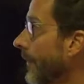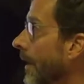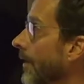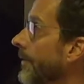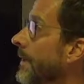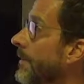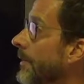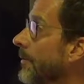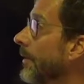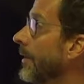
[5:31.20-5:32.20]
of these
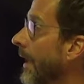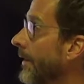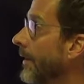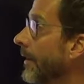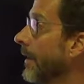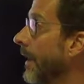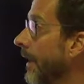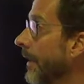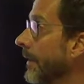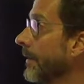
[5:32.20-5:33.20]
youth and their
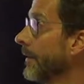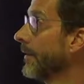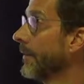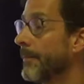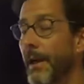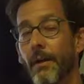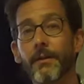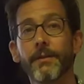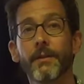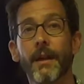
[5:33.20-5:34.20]

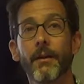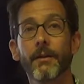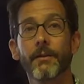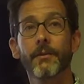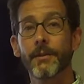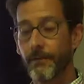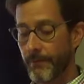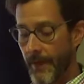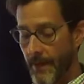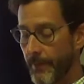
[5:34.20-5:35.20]
parents and caregivers and
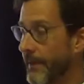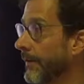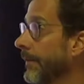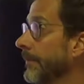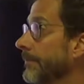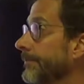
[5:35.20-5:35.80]
families.